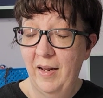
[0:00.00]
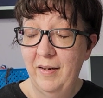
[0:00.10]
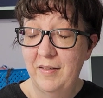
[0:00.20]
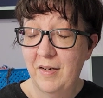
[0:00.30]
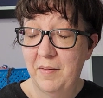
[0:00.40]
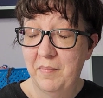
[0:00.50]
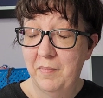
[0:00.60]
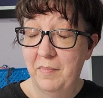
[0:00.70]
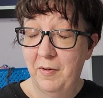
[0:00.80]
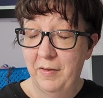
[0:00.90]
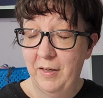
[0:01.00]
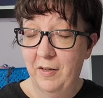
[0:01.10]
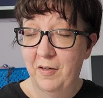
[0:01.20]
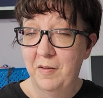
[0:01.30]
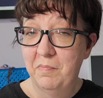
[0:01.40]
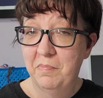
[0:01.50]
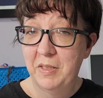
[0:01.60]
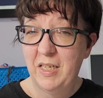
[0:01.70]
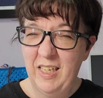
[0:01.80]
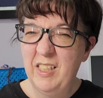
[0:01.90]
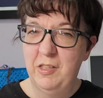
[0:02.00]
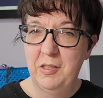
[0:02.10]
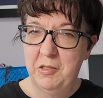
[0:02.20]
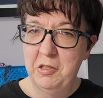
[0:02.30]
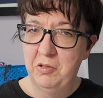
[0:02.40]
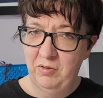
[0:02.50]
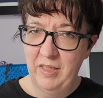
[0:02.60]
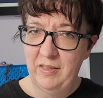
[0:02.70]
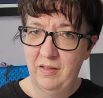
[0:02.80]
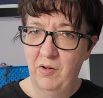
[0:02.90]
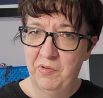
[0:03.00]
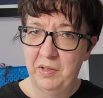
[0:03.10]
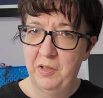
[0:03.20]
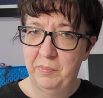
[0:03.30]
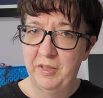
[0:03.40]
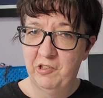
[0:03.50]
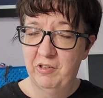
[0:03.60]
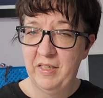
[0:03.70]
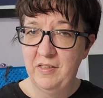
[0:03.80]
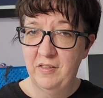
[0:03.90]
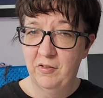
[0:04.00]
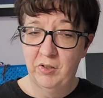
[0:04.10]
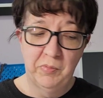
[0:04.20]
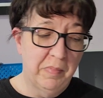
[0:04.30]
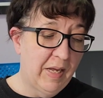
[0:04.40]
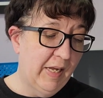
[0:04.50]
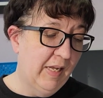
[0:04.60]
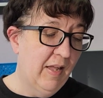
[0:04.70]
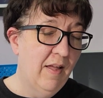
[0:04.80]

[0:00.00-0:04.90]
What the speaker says: time of the year, but I do tend to go a little bit crazier in May.